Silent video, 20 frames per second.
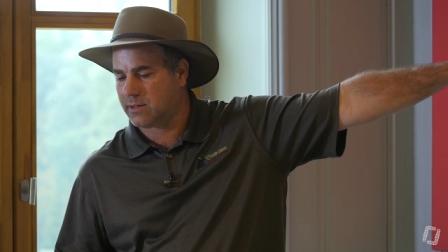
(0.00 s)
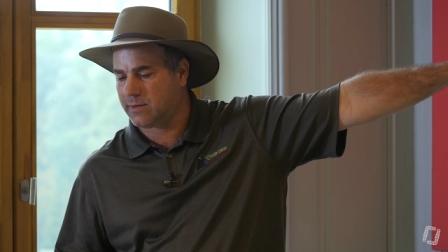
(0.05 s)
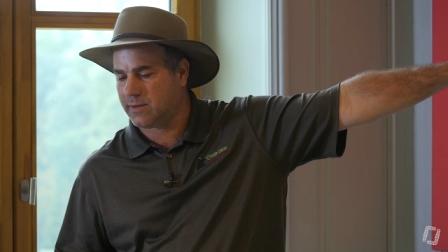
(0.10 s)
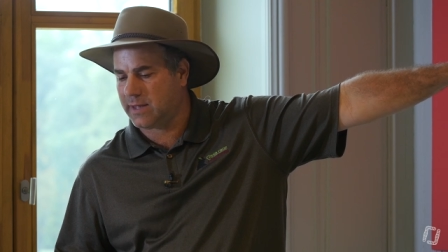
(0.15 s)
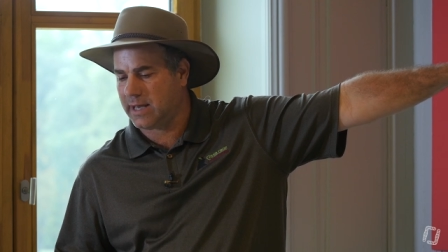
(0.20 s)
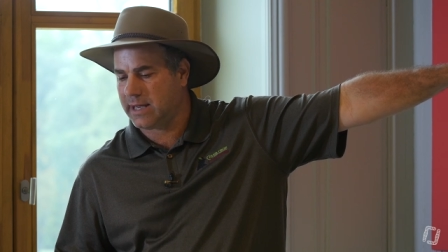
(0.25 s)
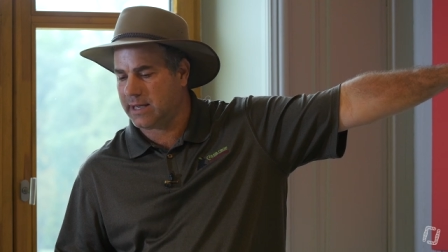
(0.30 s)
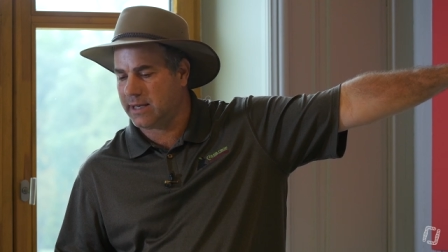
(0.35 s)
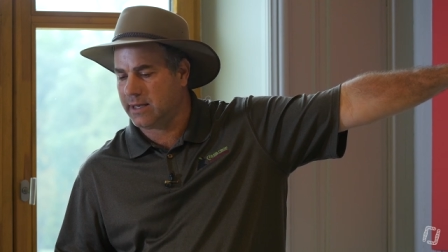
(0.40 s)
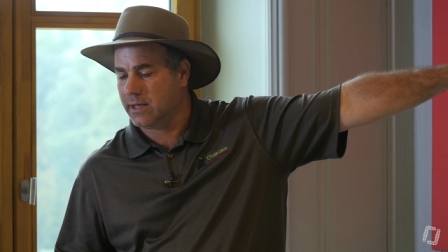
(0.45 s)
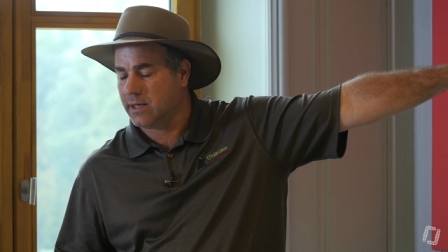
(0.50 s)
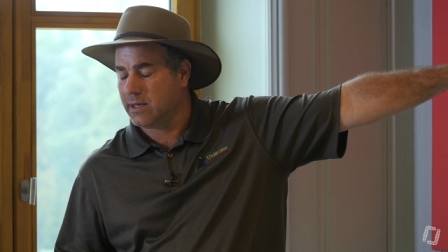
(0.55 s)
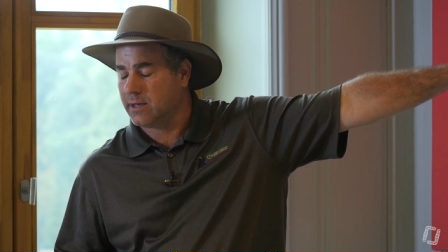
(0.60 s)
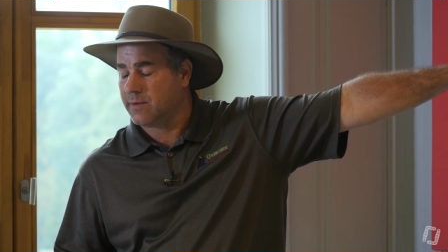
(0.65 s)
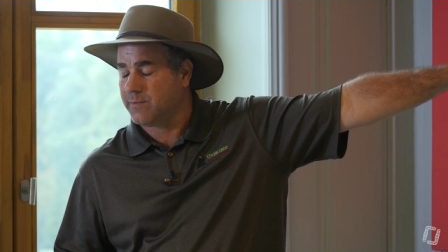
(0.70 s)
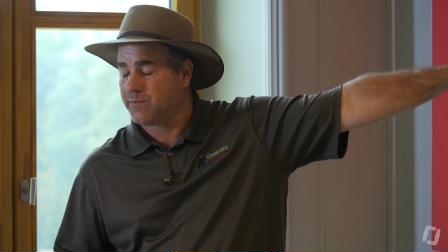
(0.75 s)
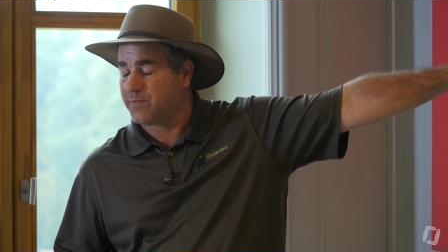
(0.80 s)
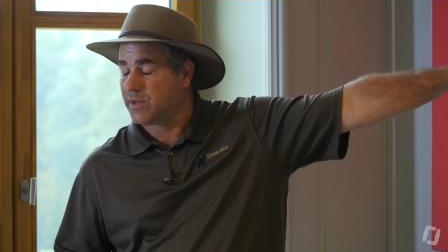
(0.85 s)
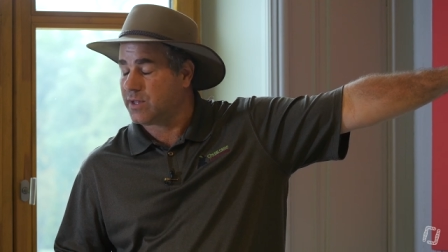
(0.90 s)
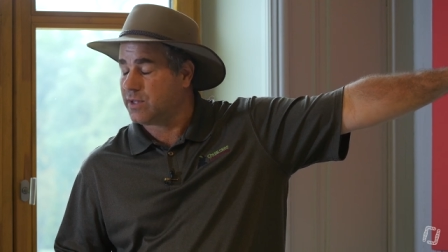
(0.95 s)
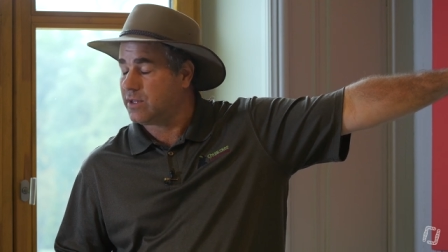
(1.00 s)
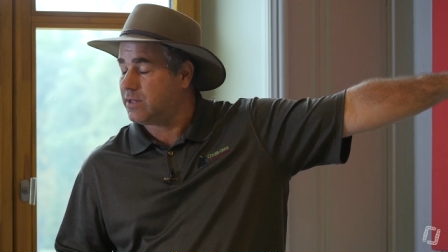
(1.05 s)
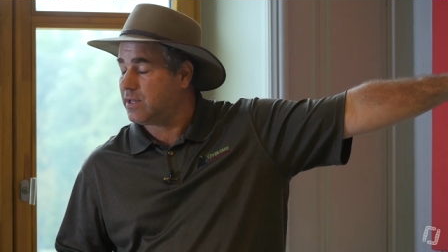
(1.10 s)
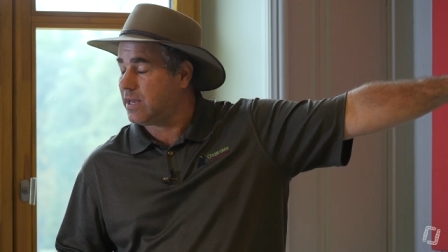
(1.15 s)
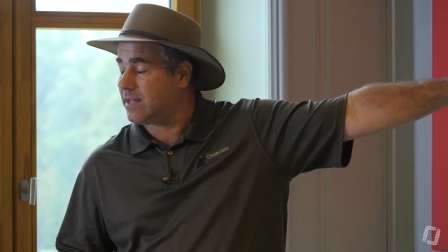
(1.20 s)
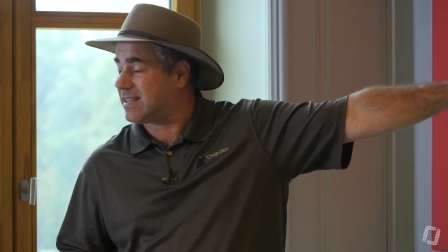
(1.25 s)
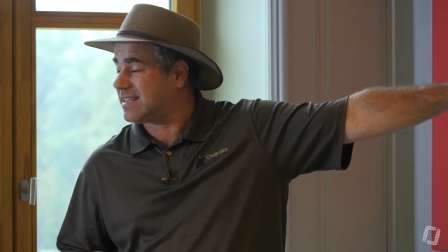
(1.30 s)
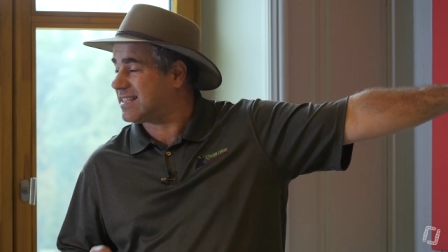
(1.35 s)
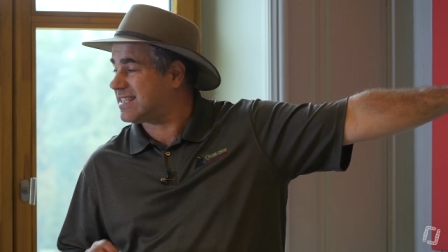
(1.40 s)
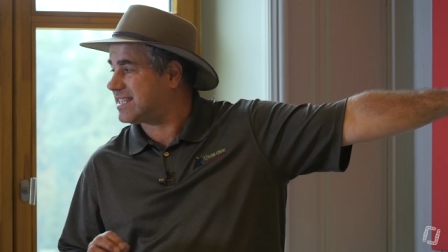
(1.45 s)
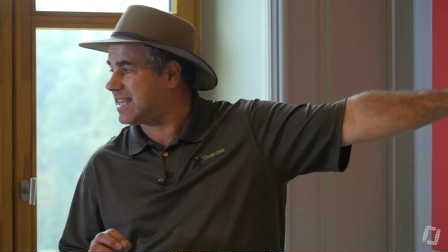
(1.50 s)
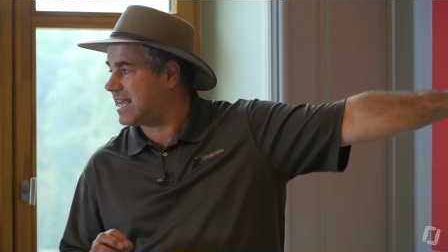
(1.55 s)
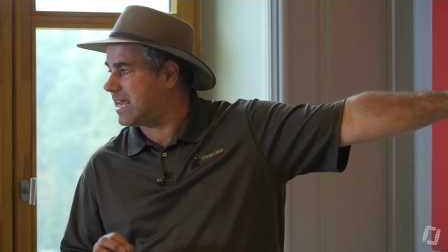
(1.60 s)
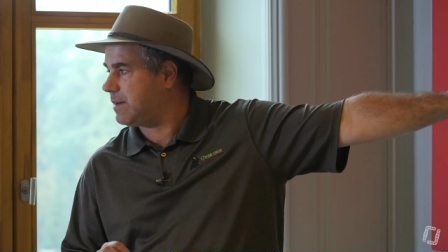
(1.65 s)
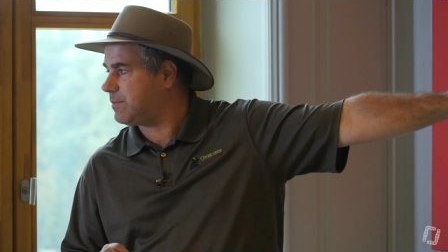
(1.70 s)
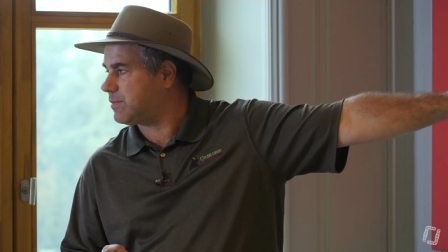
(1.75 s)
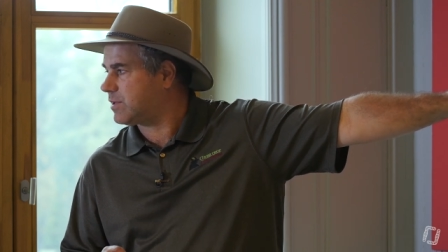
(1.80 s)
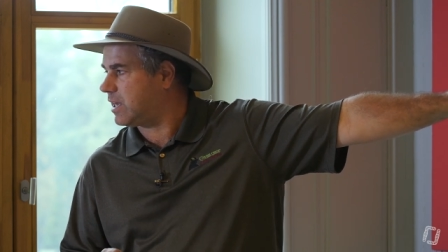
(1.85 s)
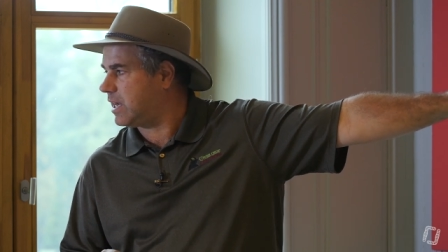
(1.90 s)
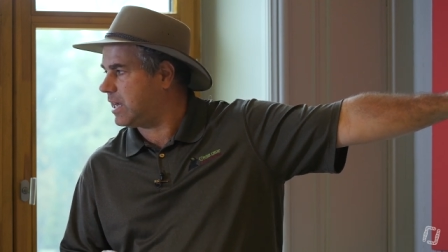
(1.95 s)
They, at the
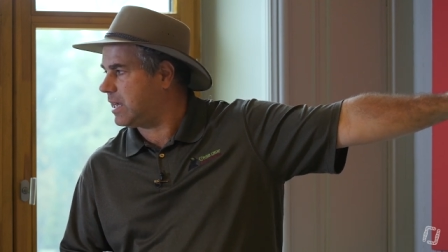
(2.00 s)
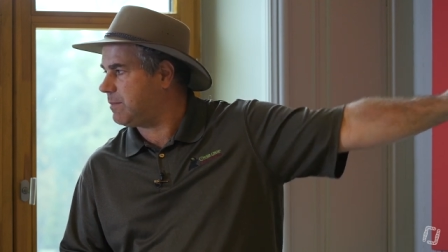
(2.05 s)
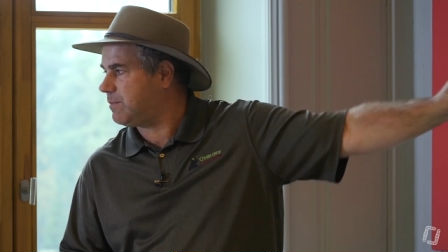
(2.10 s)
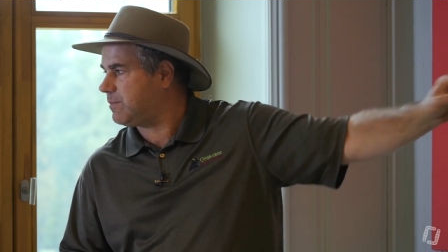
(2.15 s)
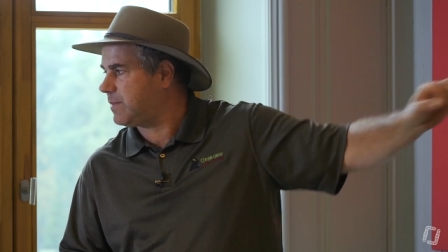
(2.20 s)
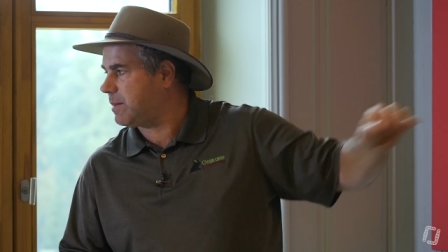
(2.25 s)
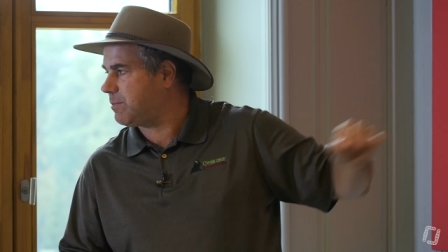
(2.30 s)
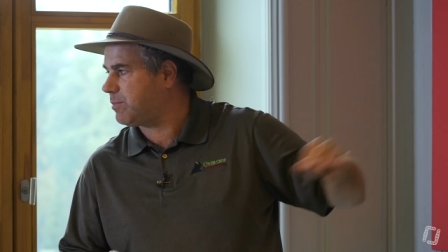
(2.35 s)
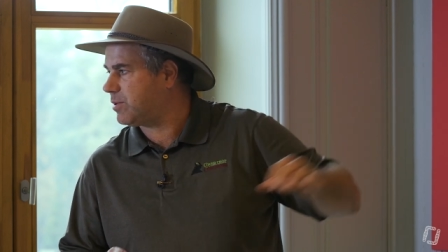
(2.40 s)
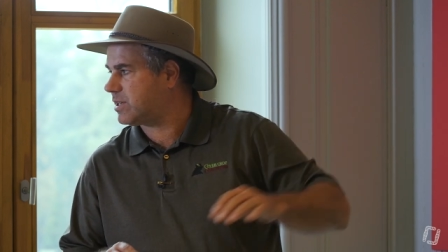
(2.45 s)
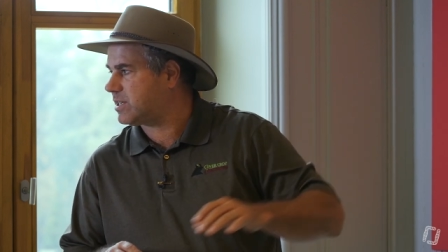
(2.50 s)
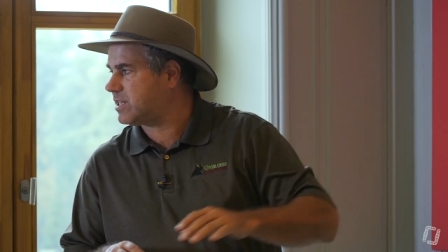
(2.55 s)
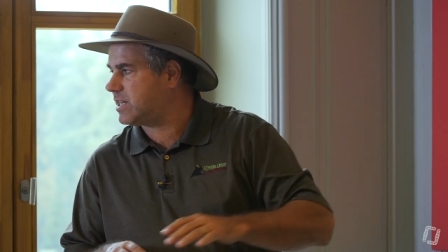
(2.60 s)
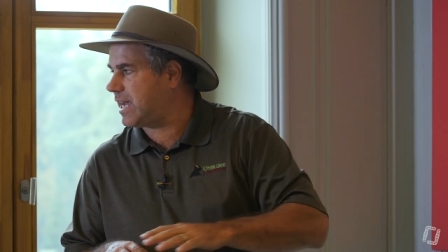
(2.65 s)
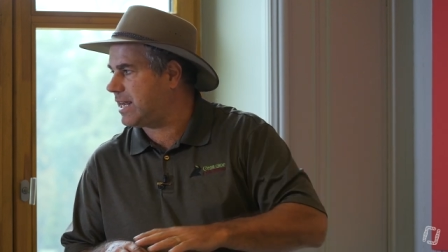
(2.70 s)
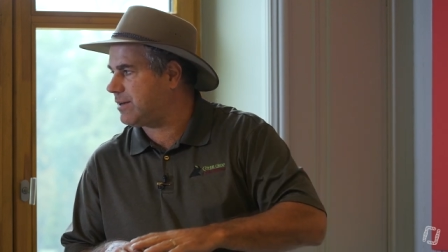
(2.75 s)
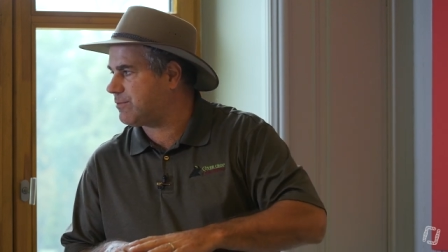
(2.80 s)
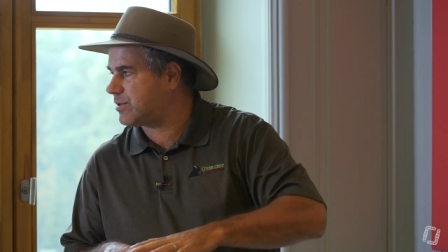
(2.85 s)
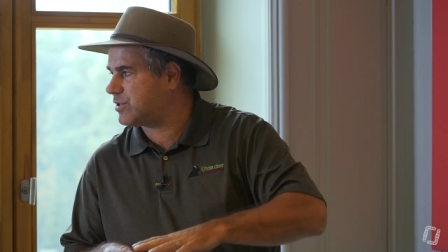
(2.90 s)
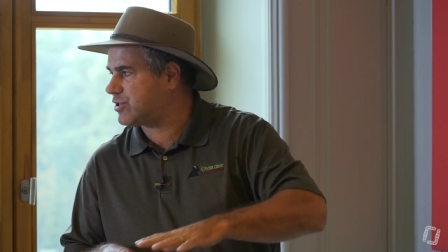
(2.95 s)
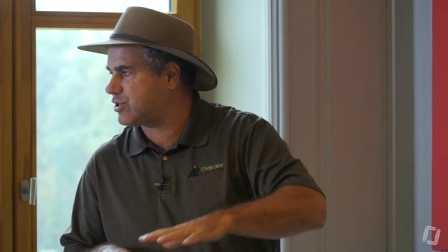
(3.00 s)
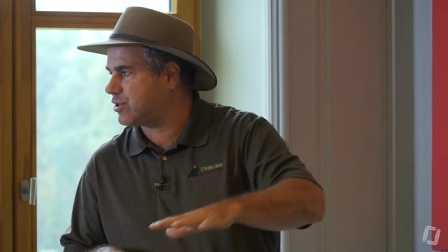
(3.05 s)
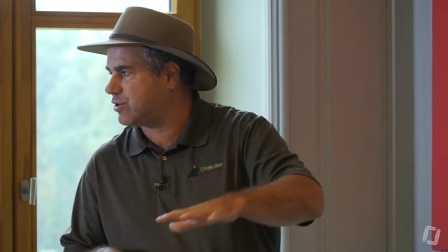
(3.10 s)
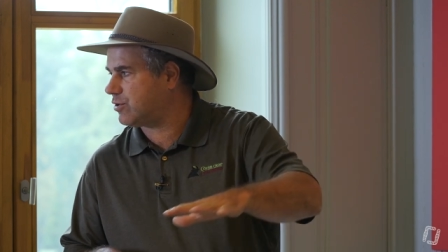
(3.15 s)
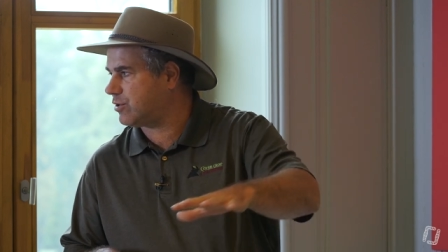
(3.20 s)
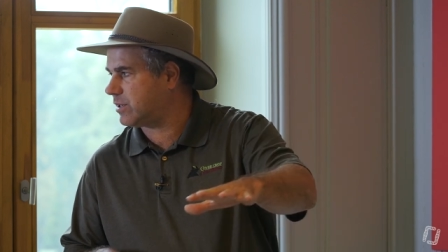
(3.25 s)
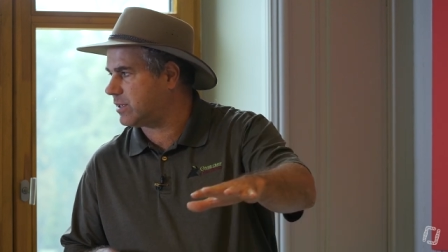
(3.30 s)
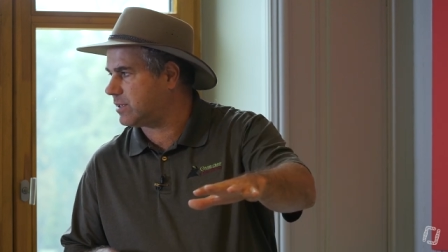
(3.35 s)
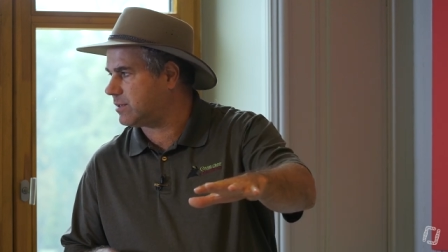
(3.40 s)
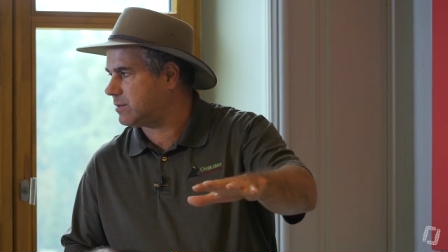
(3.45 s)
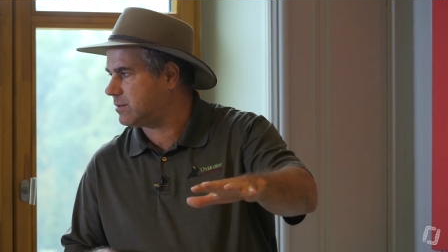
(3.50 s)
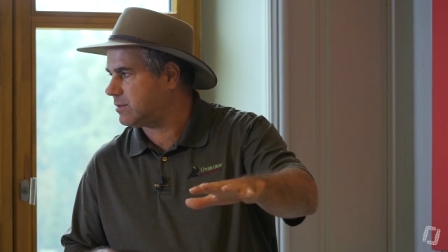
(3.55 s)
same time, they put nitrogen on.